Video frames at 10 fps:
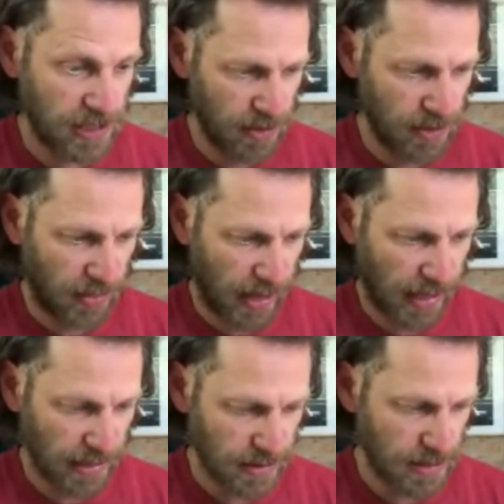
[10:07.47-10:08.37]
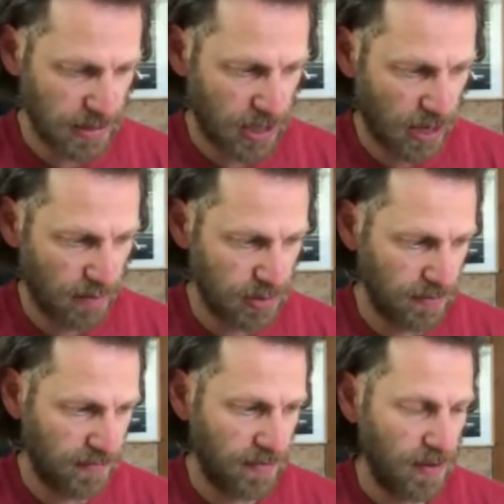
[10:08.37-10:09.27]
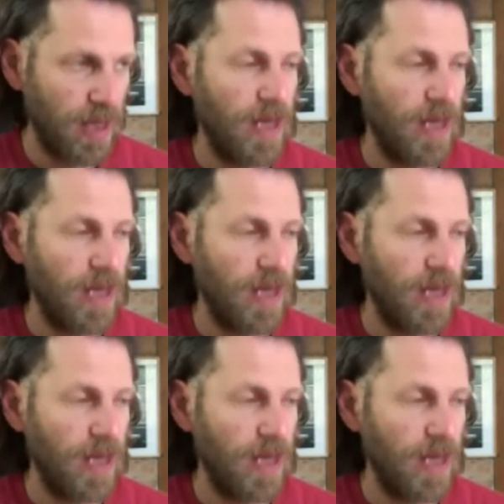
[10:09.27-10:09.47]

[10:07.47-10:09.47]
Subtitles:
very similar things in terms of